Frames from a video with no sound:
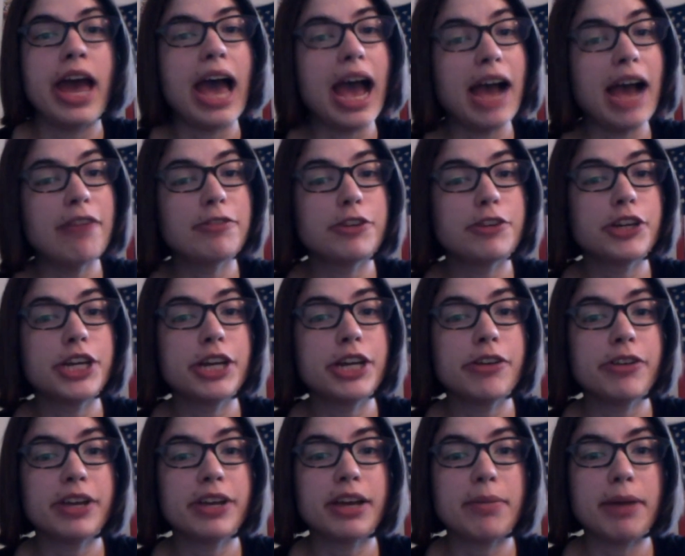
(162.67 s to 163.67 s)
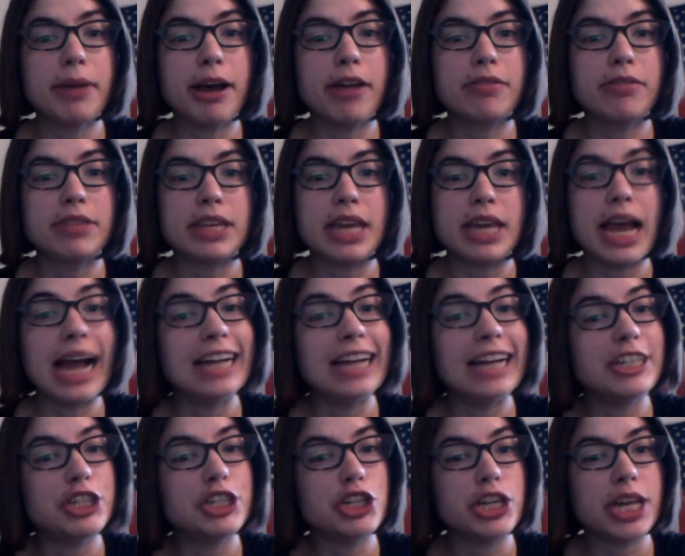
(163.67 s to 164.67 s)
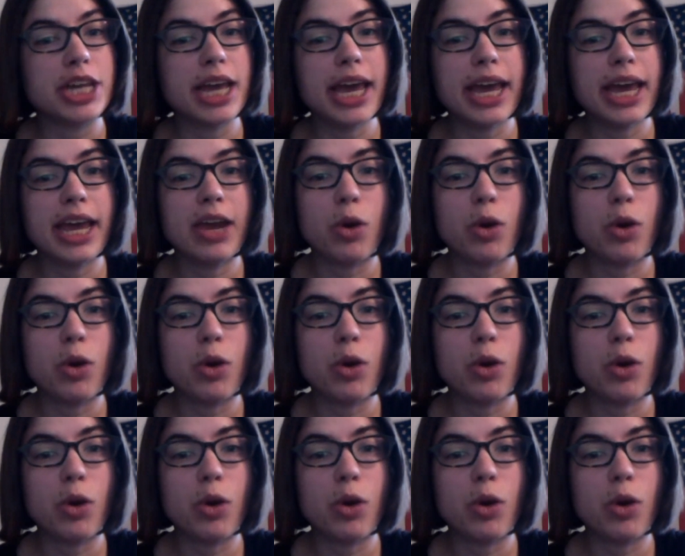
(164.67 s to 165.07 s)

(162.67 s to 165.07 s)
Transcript: After hearing about the IGDA,